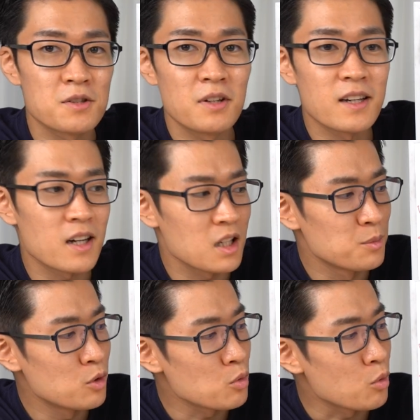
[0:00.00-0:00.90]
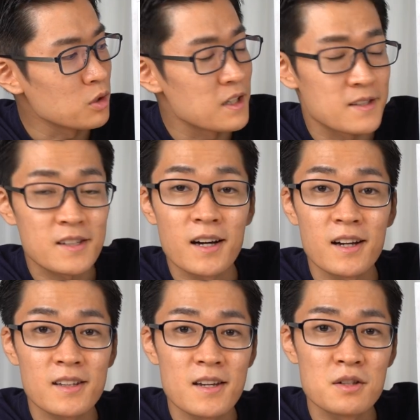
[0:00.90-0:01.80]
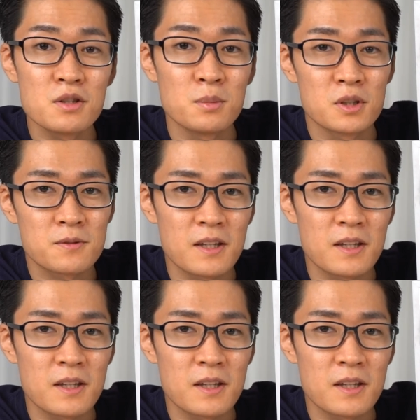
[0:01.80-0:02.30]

Other than that, MOSFETs affect noise.